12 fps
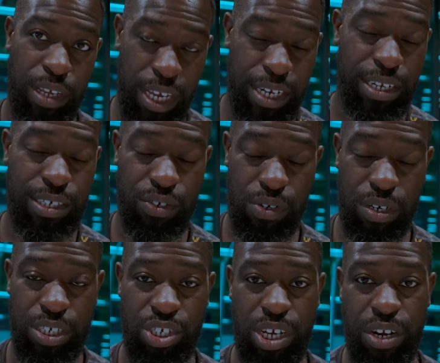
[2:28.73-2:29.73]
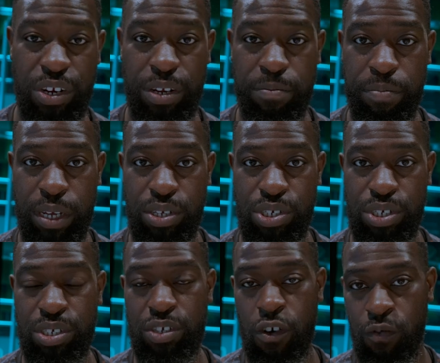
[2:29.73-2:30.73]
In electronic shutter in
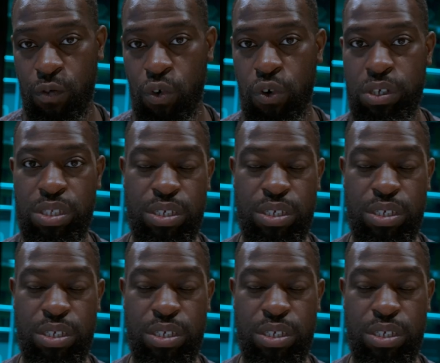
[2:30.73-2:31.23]
pictures, of course,